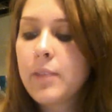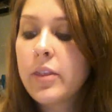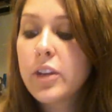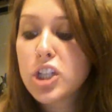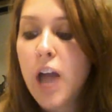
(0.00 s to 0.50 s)

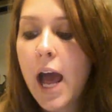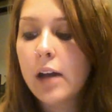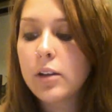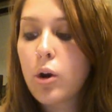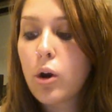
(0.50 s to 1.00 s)
their child,
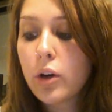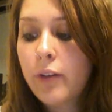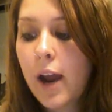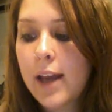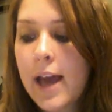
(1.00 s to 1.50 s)
or a
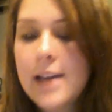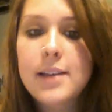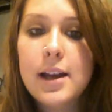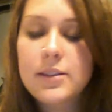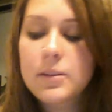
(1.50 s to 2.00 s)
friend has
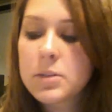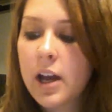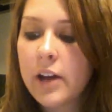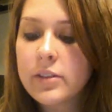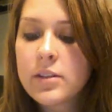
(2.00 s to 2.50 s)
lost
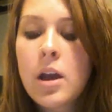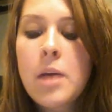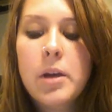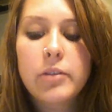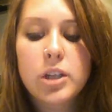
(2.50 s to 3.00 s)
themselves
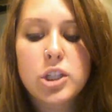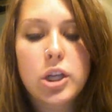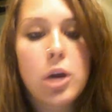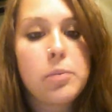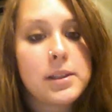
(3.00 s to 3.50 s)
by reaching
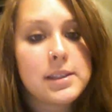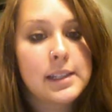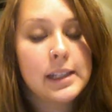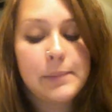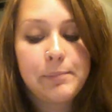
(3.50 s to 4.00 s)
obesity.